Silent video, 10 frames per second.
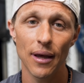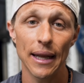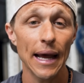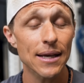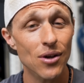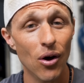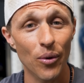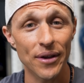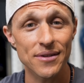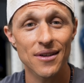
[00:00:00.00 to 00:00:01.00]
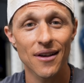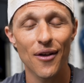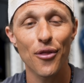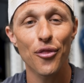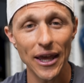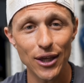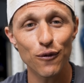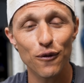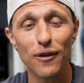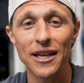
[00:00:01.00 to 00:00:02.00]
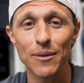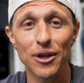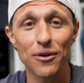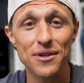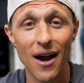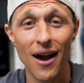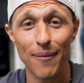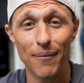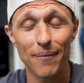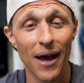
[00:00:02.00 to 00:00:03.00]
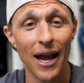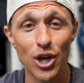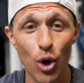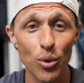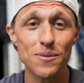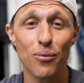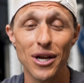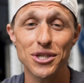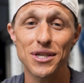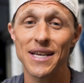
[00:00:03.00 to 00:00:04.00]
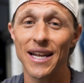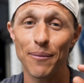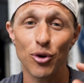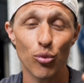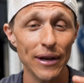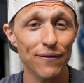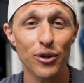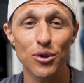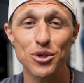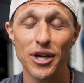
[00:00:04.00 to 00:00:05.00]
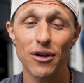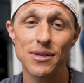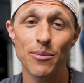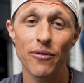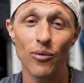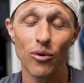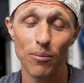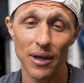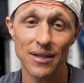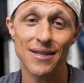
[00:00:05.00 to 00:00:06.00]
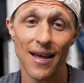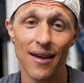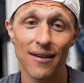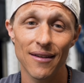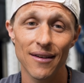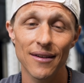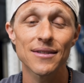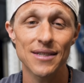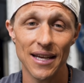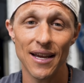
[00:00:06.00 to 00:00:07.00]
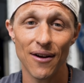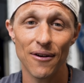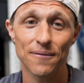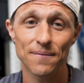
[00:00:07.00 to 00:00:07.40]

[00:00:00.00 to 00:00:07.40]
And as always, thank you for lending me your time. I know it's precious and I'm grateful you shared some of it with me today. Take care.